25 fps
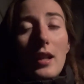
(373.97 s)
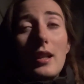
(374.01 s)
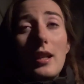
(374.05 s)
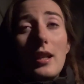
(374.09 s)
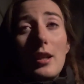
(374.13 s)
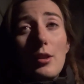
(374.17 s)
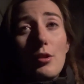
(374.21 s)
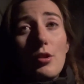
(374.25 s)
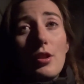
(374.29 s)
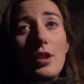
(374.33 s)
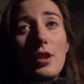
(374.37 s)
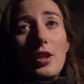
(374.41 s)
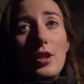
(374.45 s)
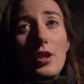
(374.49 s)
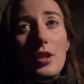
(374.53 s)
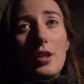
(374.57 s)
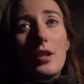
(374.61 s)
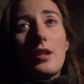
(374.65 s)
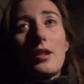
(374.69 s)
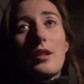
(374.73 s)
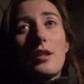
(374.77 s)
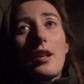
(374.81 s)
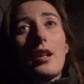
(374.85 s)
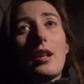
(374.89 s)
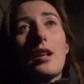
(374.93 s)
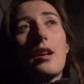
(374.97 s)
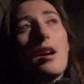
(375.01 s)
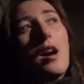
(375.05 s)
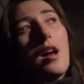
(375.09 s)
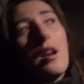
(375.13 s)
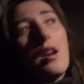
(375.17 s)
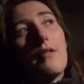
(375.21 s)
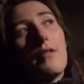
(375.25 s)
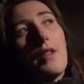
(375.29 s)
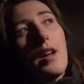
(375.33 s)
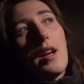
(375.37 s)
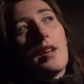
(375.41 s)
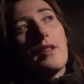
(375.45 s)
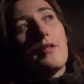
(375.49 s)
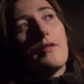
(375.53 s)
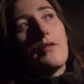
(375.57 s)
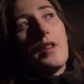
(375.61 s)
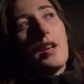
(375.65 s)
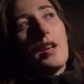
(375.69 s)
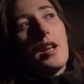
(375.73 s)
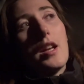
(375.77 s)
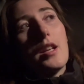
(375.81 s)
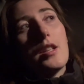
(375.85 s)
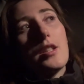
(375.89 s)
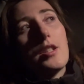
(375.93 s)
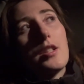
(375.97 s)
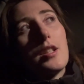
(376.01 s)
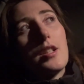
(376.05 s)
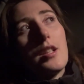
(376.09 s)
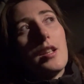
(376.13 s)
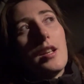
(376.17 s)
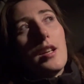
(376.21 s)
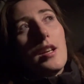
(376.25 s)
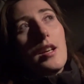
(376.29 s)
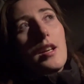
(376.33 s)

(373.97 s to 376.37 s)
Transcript: literally just as I kind of like finished